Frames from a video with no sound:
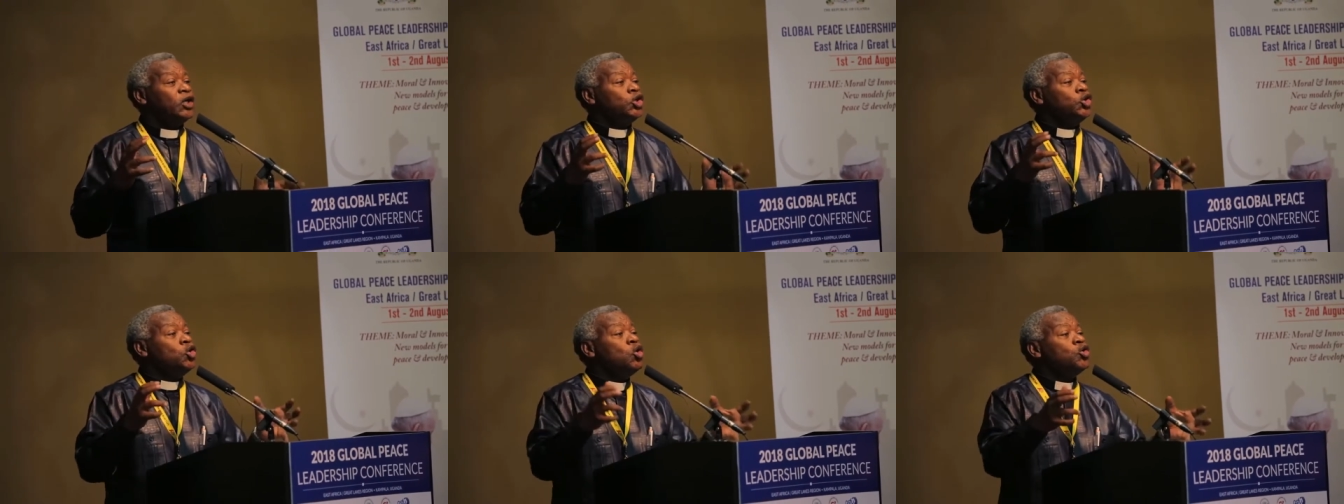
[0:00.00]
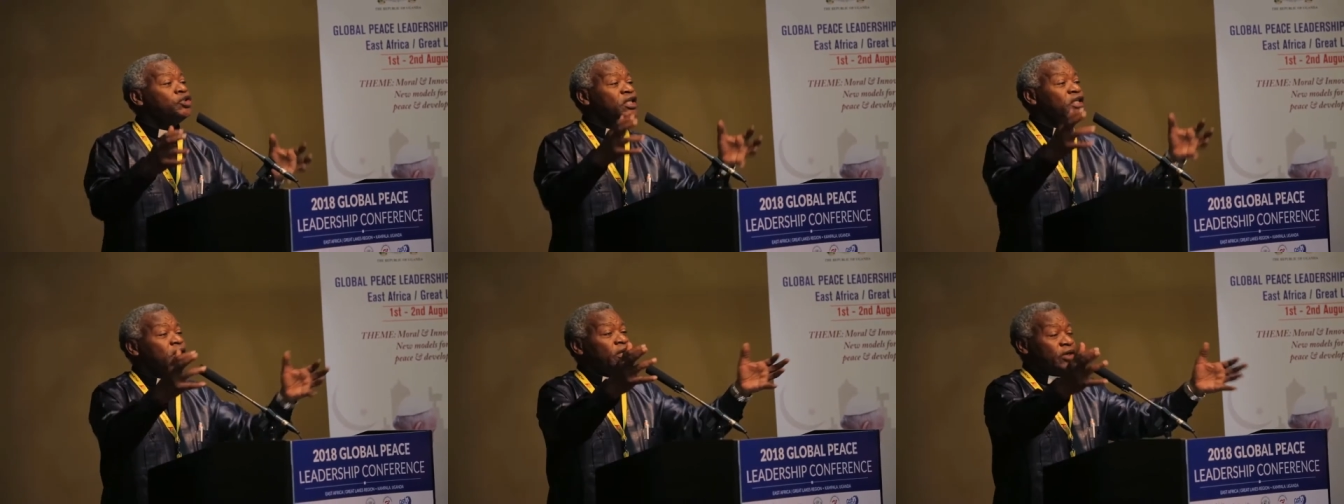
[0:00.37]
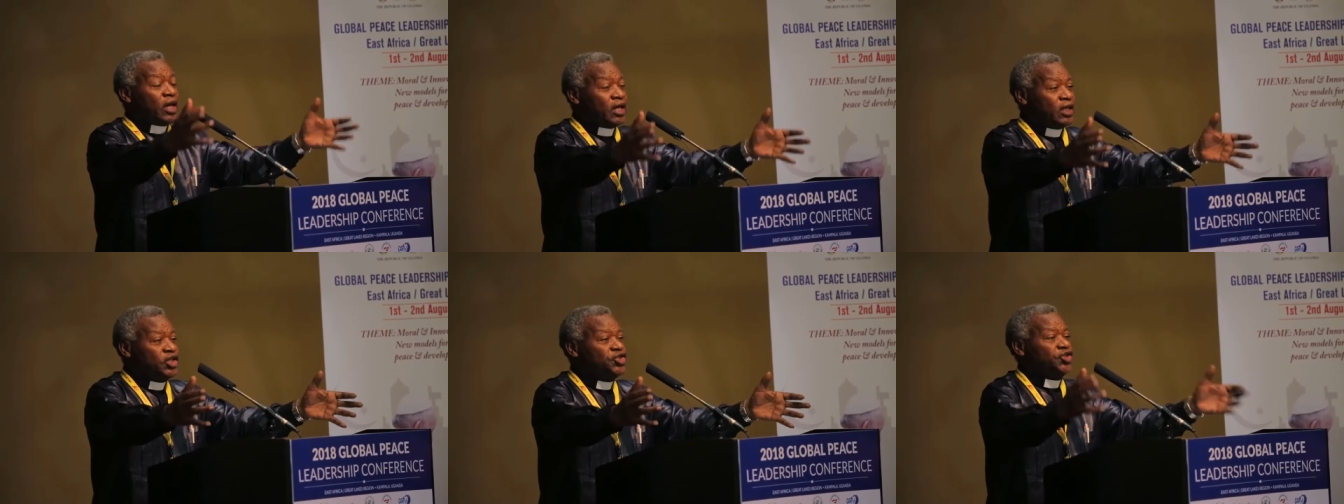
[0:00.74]
using
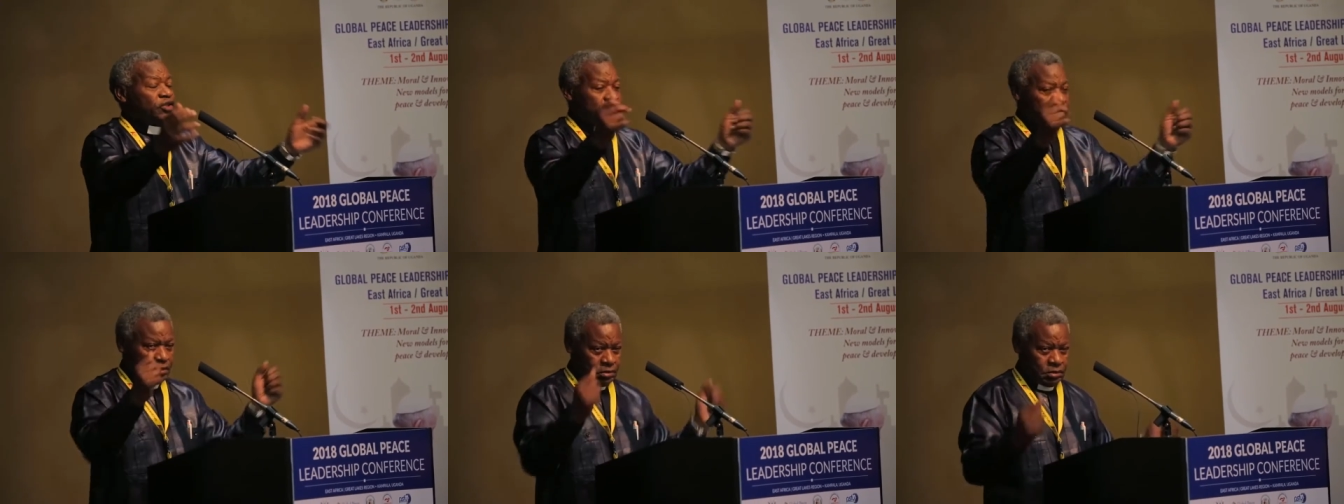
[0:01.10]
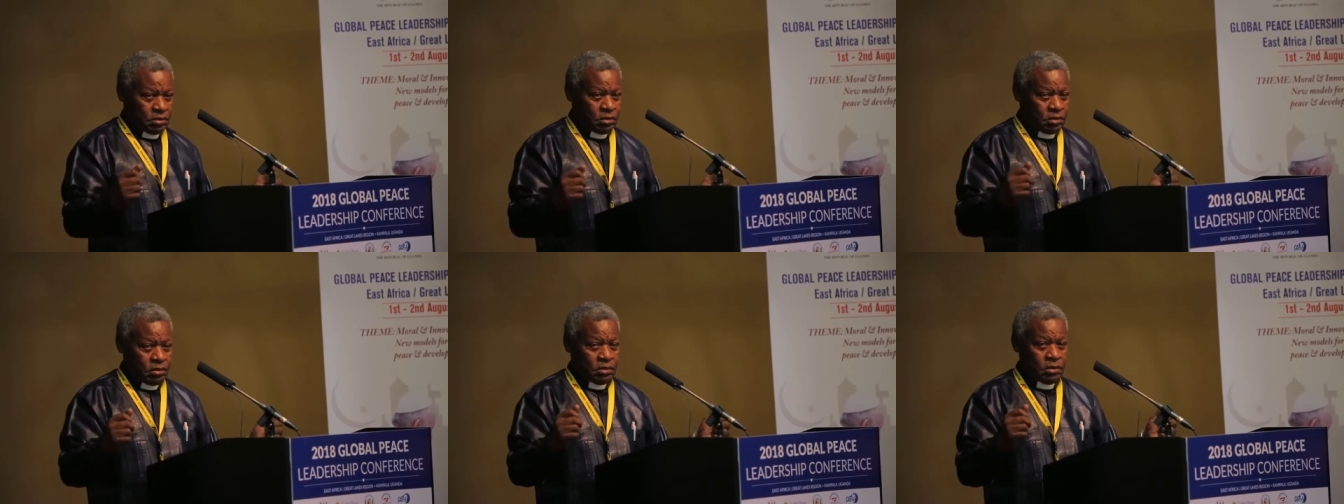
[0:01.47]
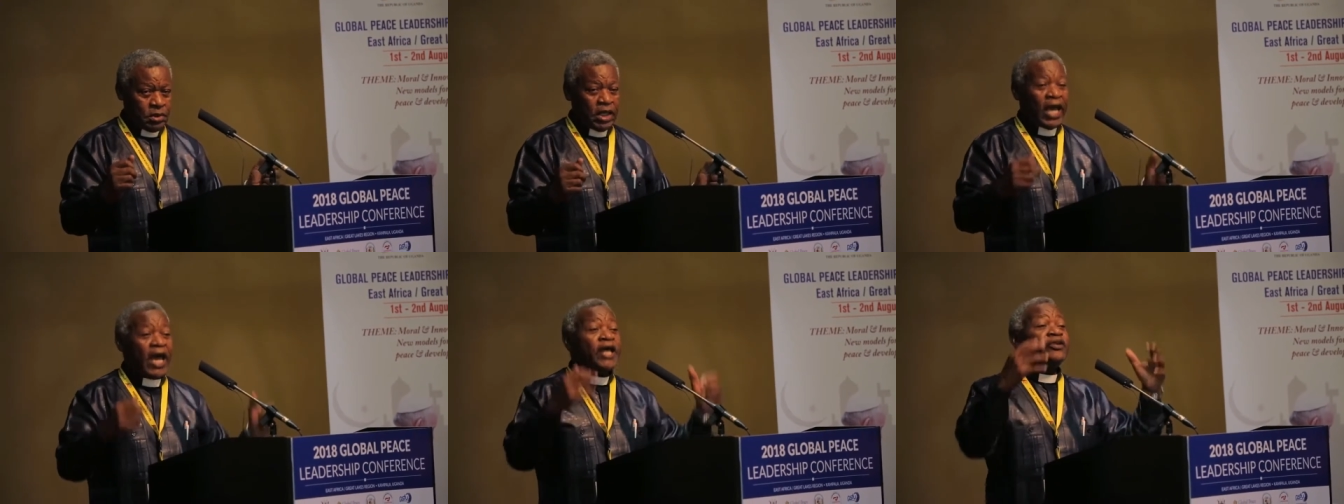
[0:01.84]
religion
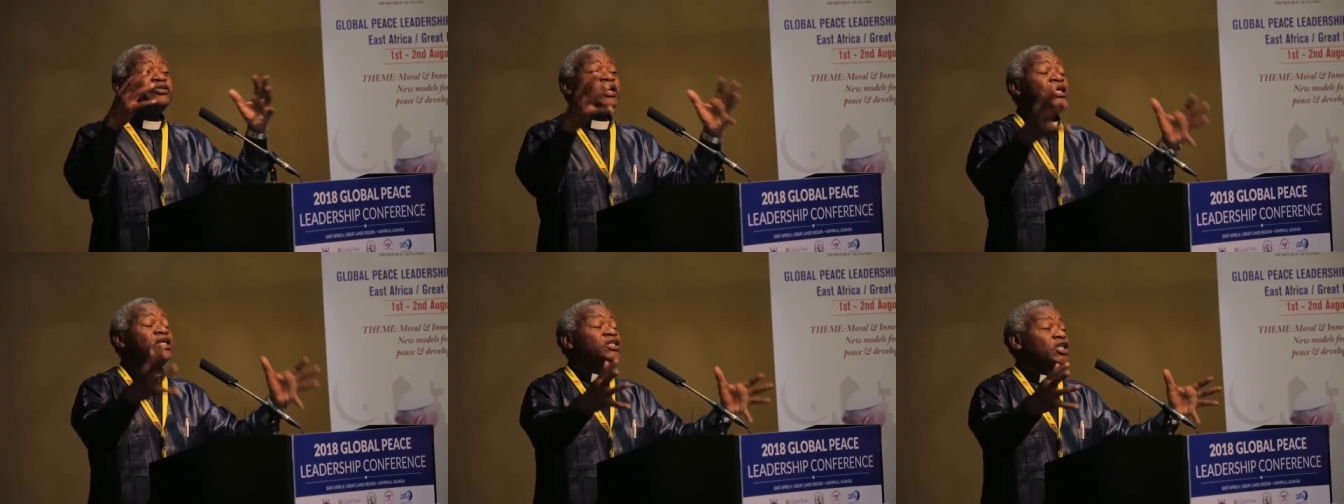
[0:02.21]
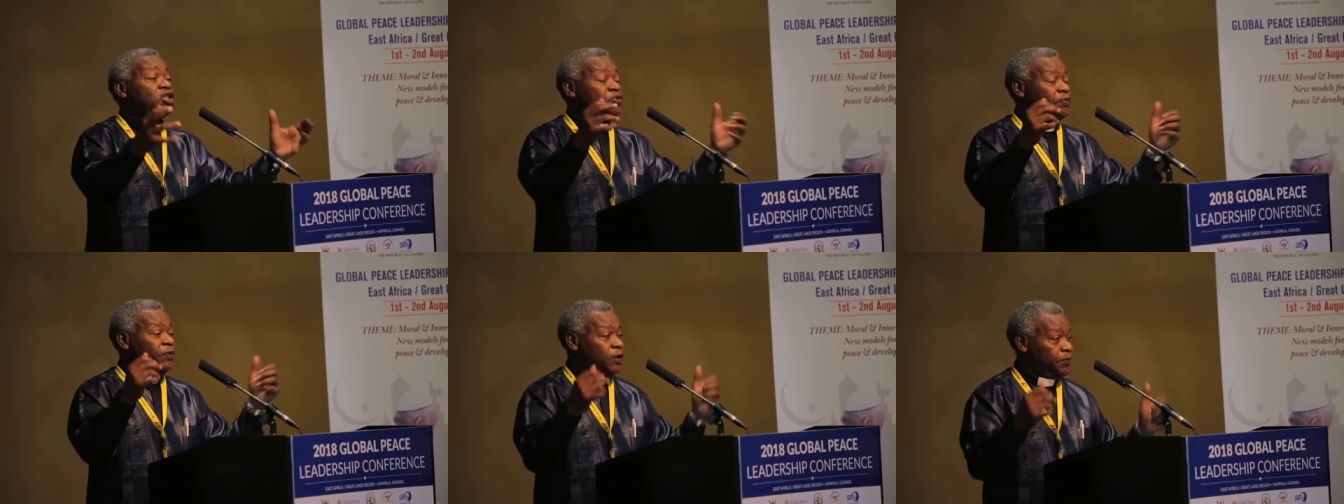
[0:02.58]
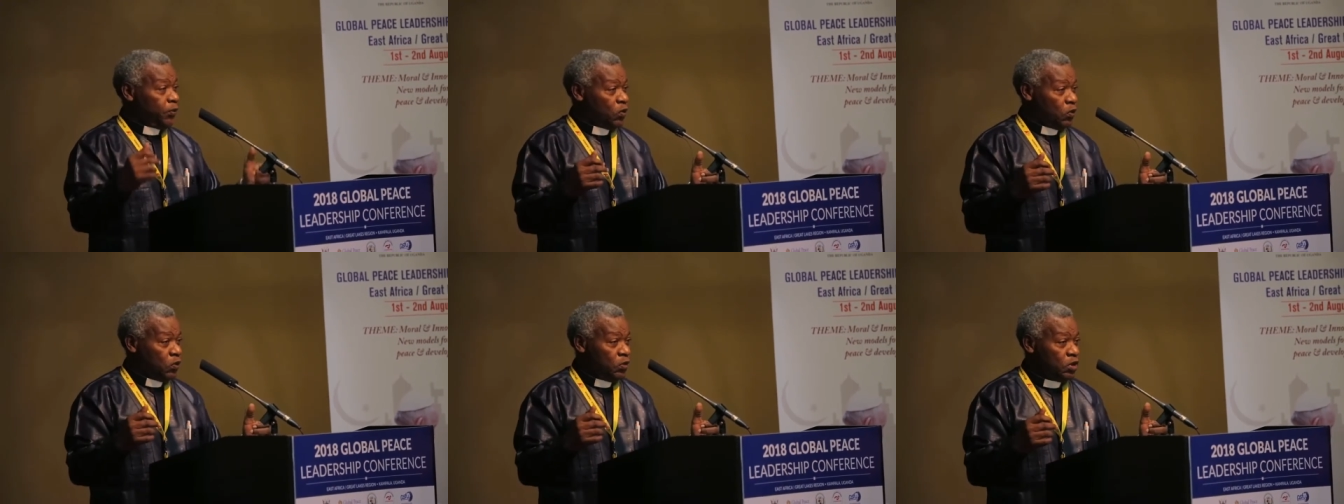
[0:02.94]
and religious
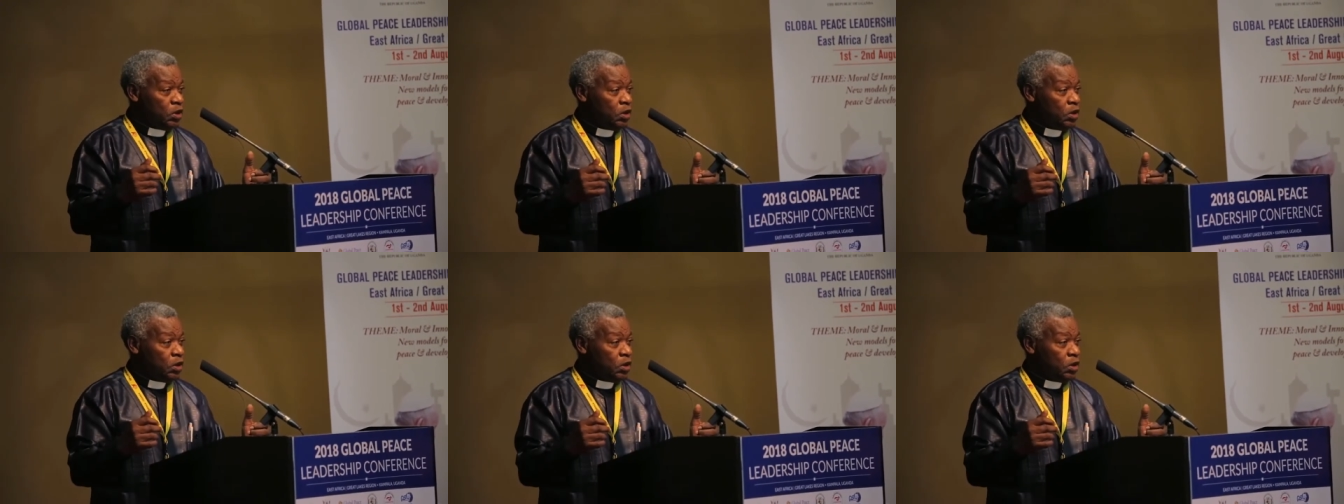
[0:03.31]
people